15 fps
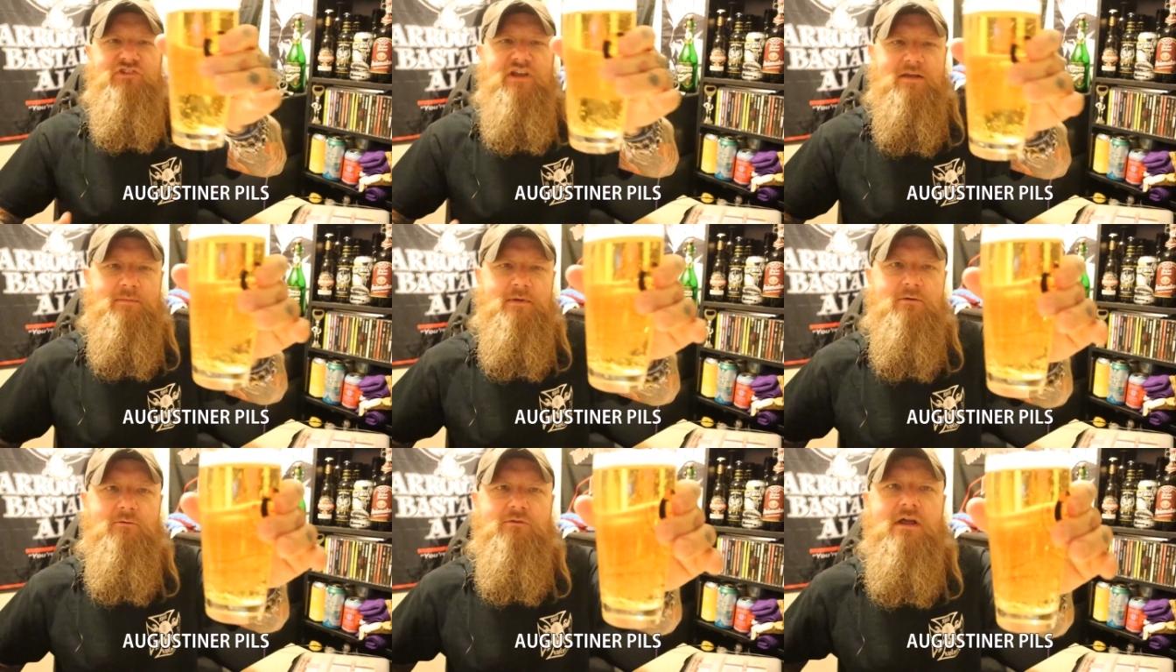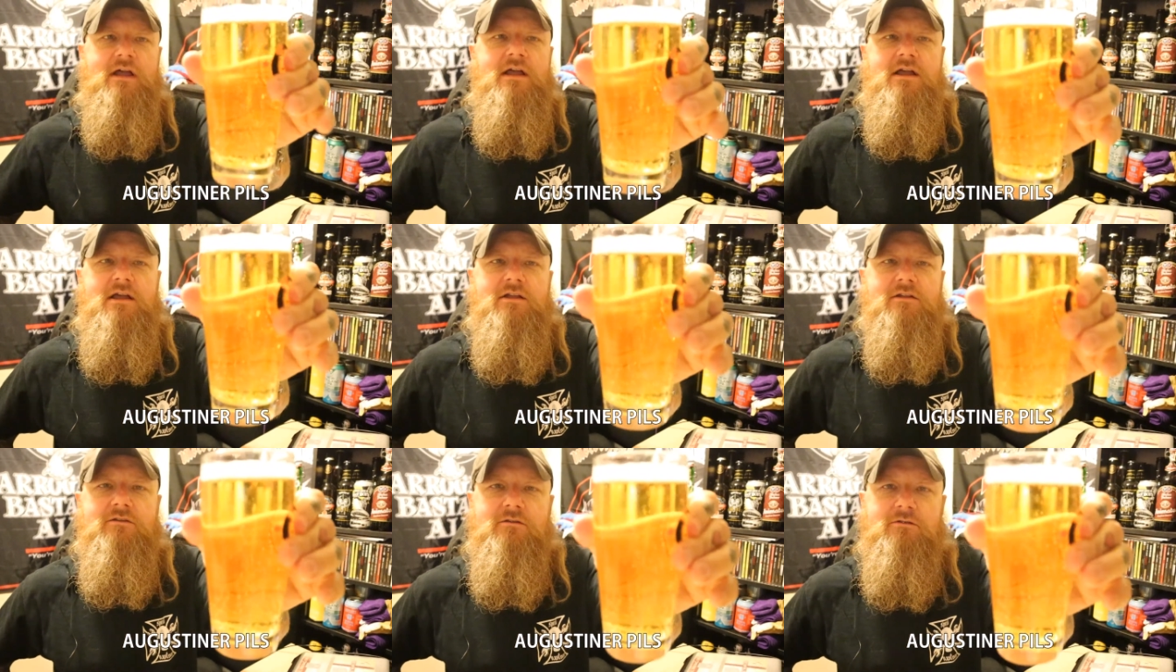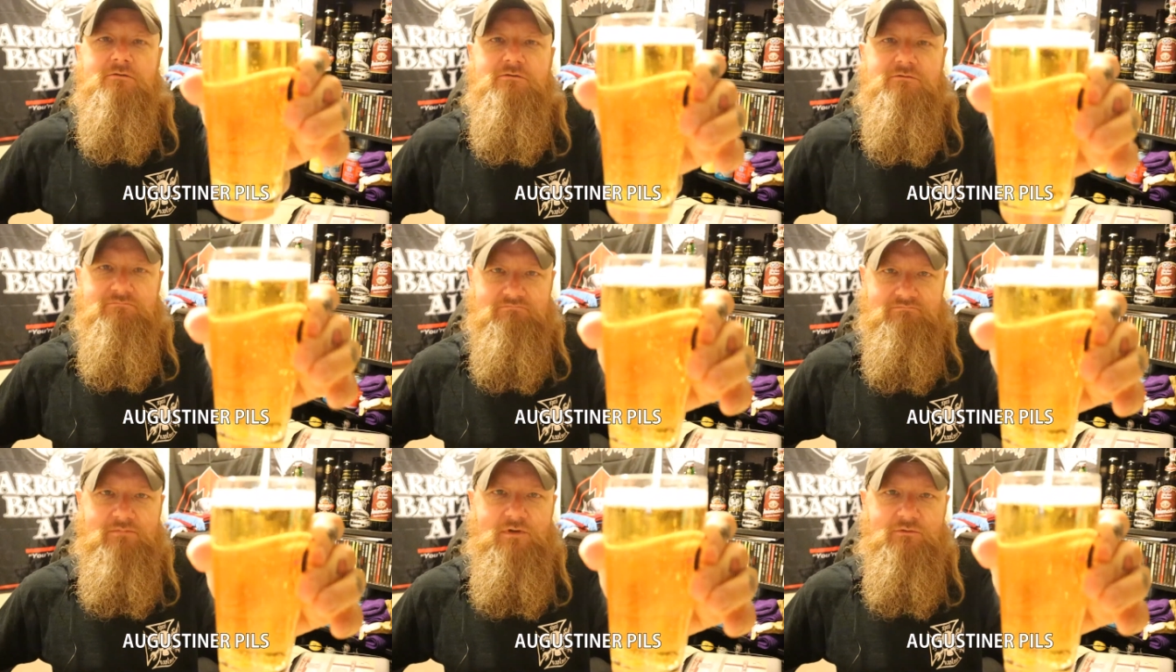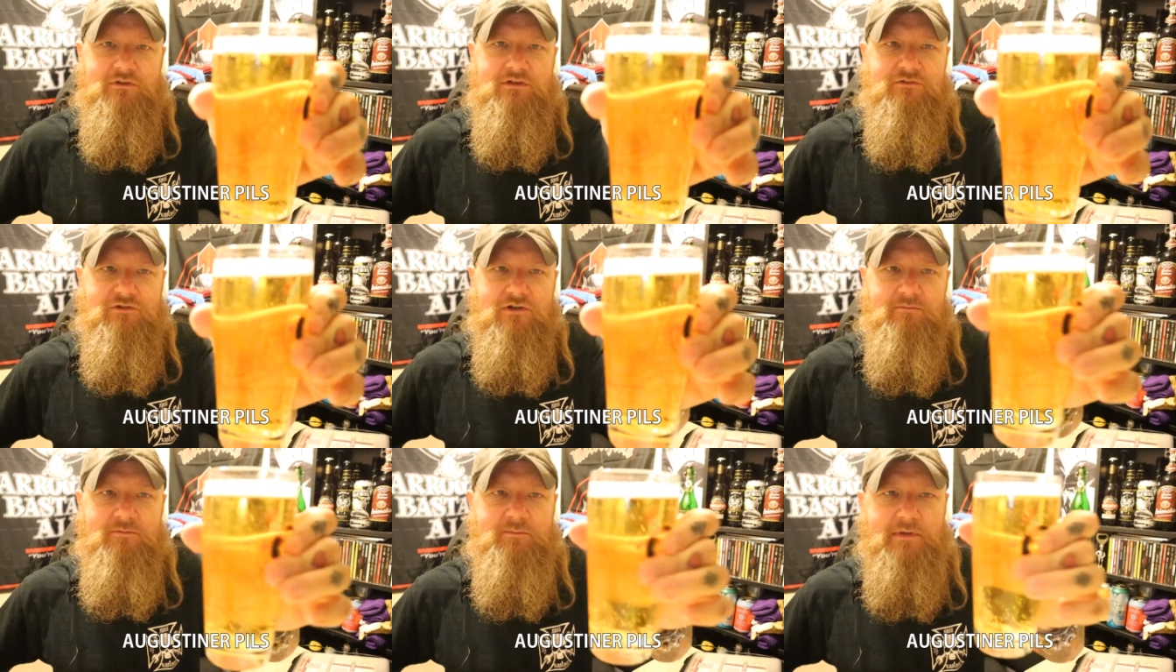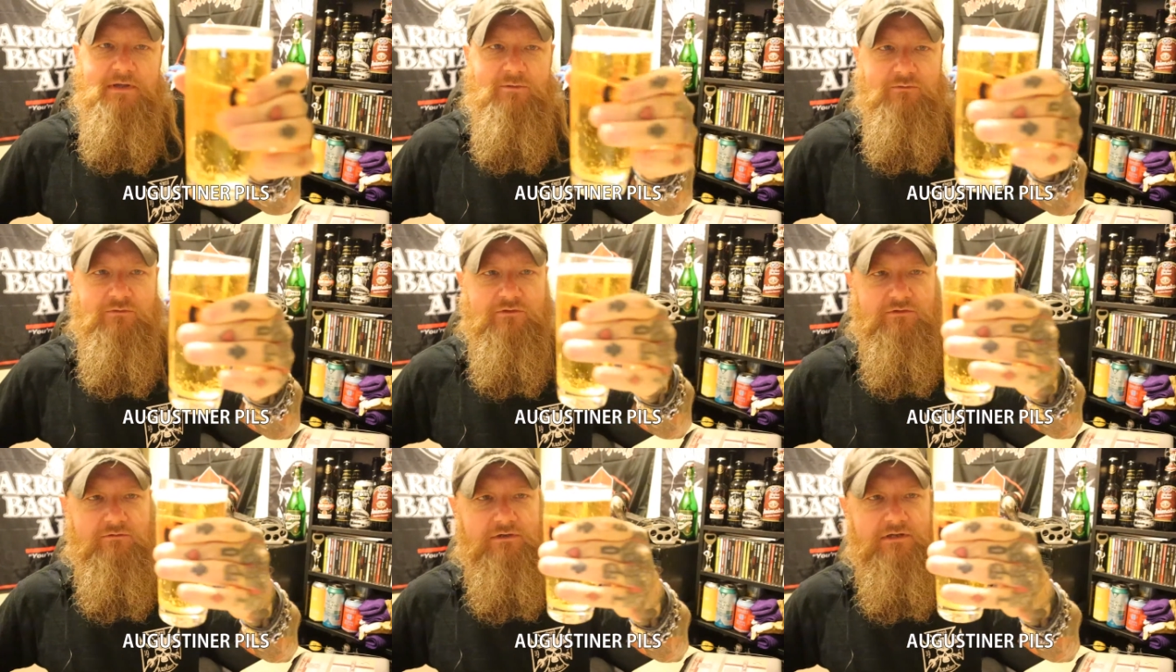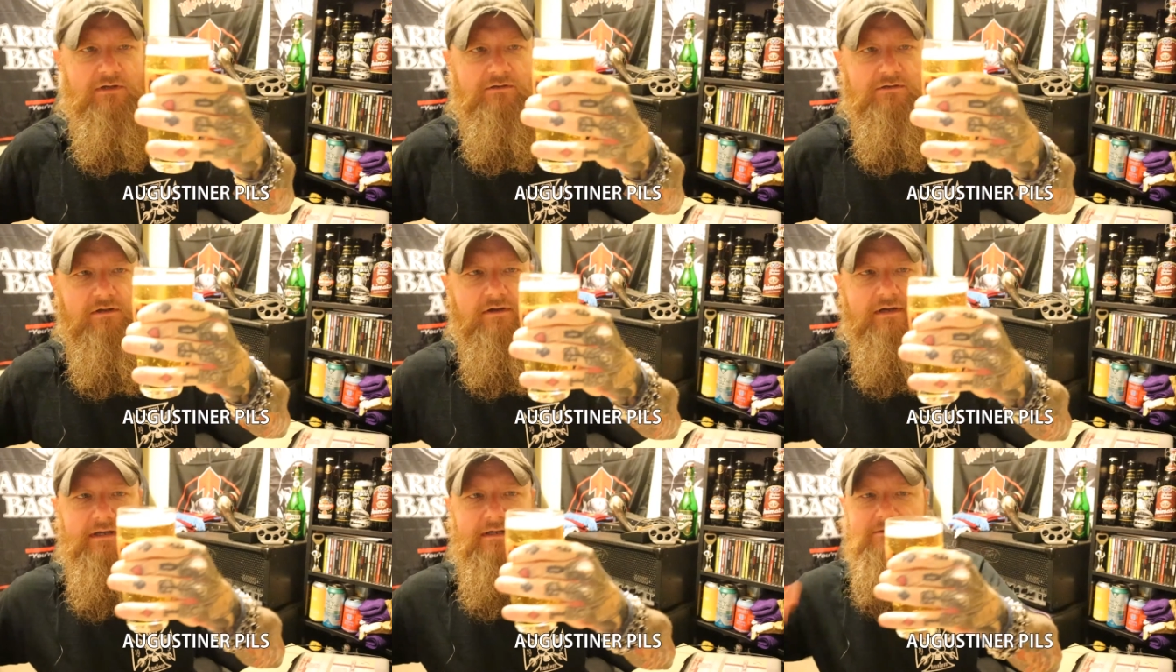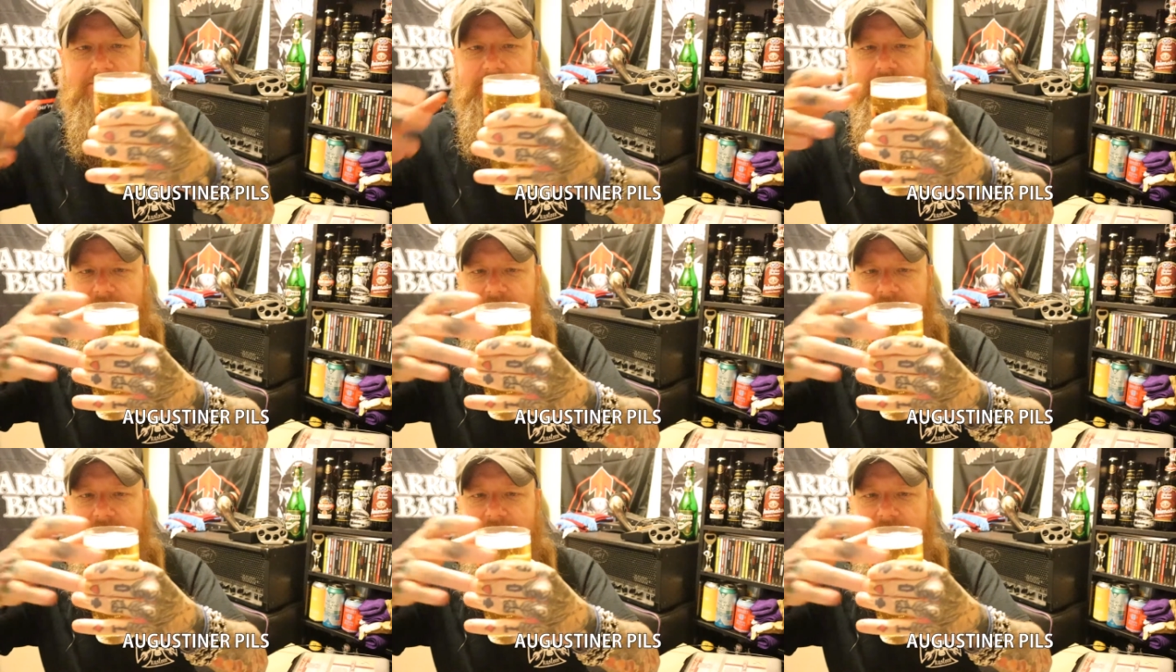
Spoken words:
Czech Pilsner. Obviously German Pilsners are a lot lighter,